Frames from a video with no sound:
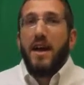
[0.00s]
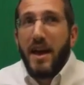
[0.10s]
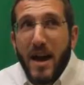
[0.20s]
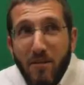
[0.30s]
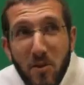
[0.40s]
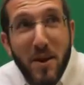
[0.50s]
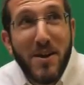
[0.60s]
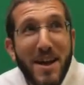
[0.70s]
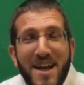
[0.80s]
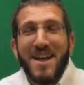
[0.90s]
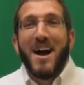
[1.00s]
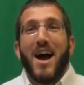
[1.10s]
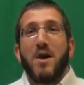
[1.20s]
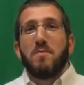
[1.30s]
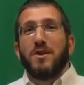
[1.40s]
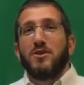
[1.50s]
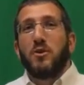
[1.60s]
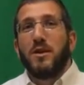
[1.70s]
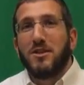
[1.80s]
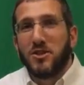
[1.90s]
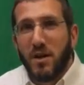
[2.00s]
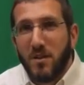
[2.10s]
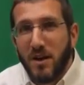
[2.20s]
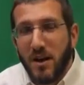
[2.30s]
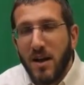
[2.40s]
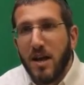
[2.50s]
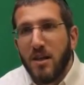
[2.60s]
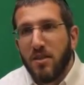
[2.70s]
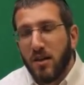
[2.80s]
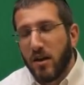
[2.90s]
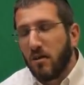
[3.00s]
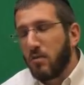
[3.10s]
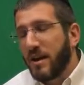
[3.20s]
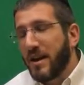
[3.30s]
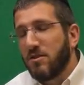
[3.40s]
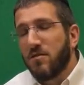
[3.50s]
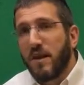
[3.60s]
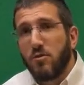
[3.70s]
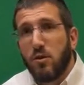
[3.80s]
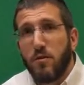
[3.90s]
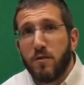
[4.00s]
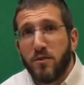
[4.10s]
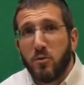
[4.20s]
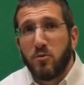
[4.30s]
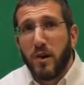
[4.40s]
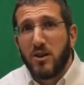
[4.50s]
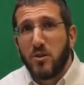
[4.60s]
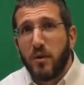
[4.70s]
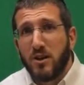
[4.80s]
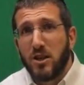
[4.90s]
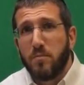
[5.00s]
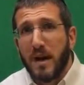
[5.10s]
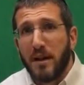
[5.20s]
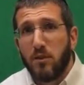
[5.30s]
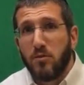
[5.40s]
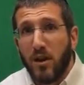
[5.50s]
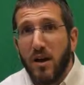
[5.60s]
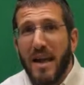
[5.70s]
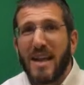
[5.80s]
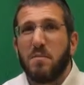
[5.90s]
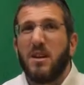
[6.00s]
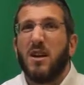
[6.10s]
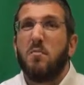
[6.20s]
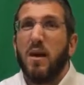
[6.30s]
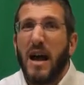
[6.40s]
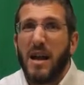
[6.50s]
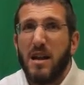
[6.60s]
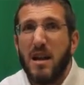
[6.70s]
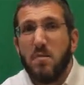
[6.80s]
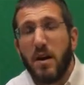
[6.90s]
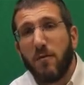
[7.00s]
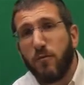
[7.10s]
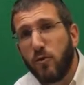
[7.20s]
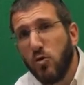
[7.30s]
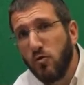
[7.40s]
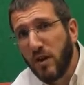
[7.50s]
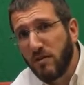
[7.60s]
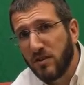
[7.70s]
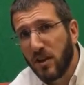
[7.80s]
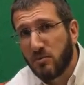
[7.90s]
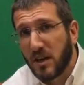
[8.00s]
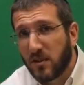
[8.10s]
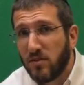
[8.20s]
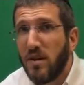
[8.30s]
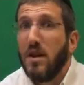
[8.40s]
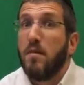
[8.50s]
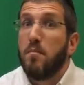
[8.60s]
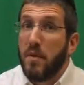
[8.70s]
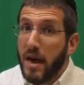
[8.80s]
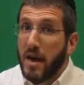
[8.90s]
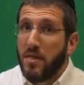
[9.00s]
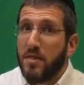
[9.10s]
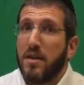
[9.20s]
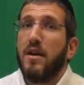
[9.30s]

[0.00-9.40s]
Hey everyone, I hope you're enjoying your summer. We're going to have a Dvar Torah for this week's Parashah, Parashah Beha'alotcha, and I'm going to combine my two favorite subjects, math